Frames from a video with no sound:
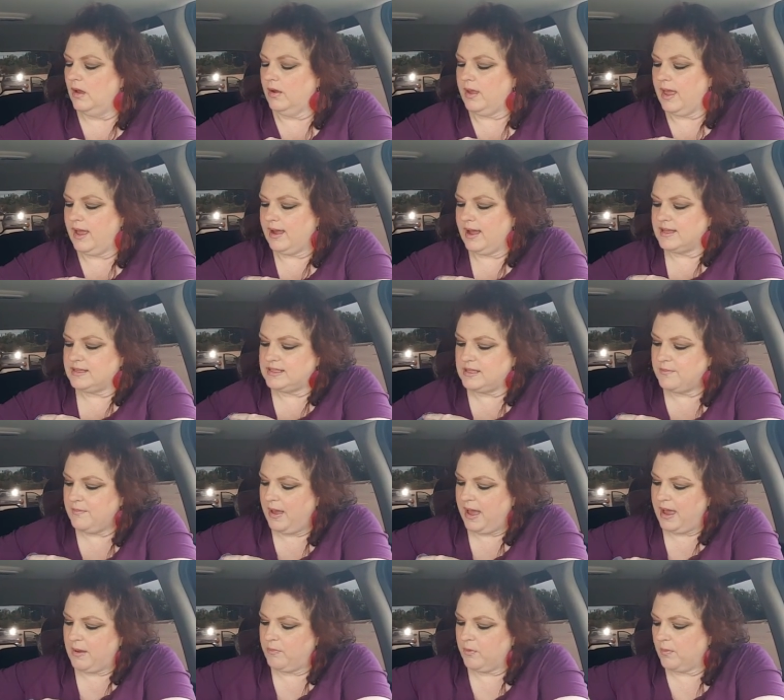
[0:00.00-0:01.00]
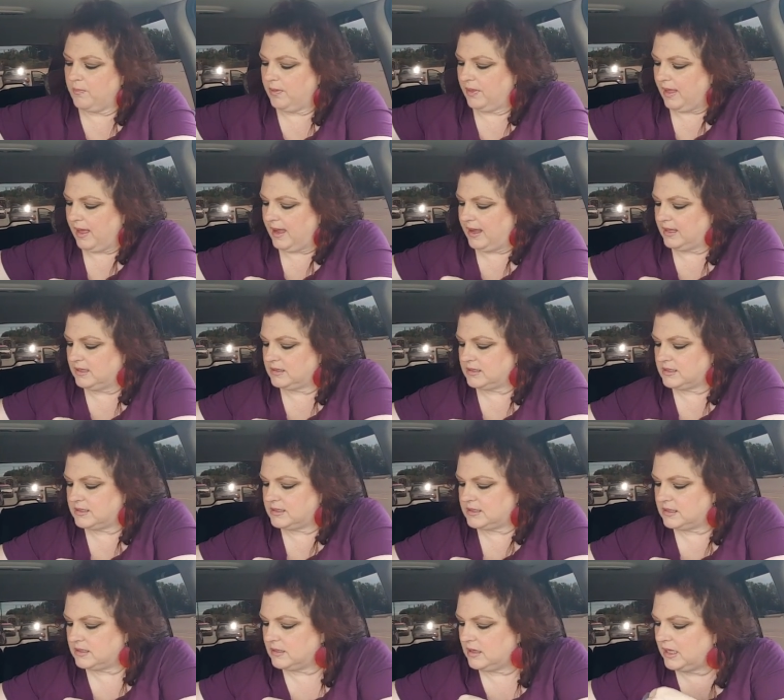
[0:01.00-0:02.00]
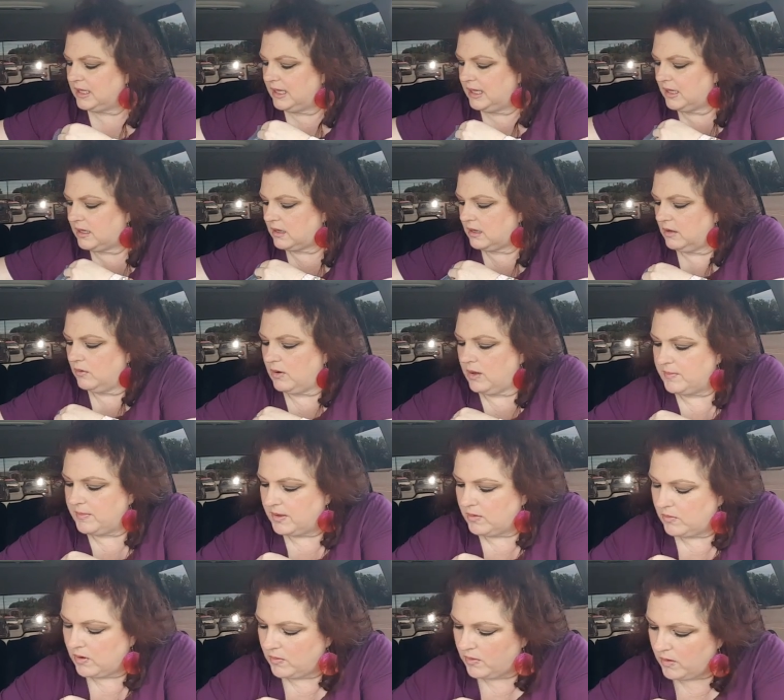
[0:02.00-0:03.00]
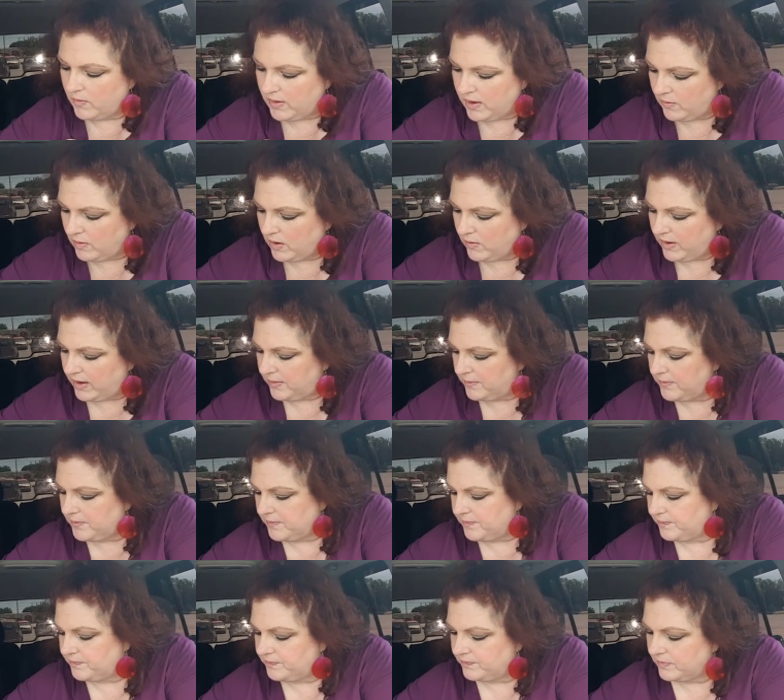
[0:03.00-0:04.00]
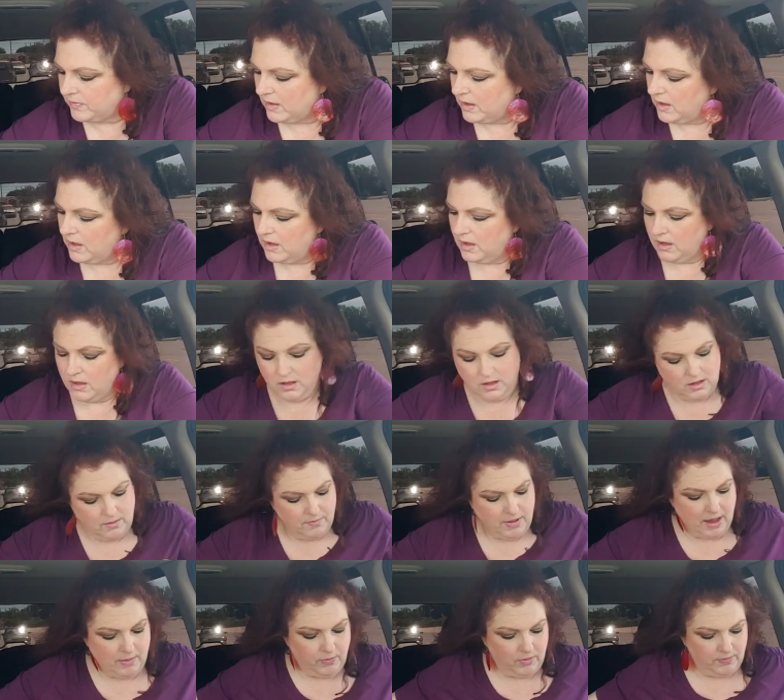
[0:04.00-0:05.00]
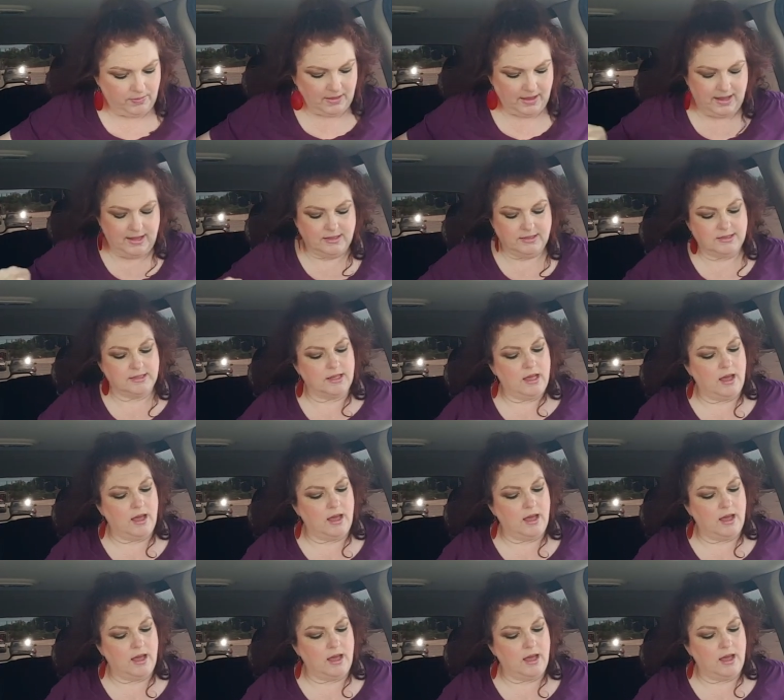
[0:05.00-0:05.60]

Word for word: Okay, I got some paper plates. Wait wait, wait, wait, wait, wait. Paper plates.